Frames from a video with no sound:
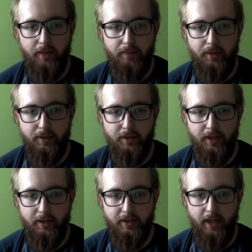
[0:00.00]
computer
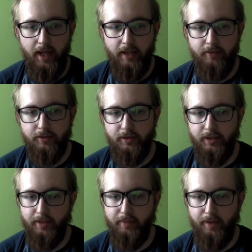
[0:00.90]
science at A level
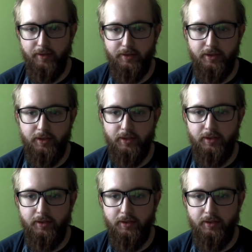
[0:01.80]
and then went on to do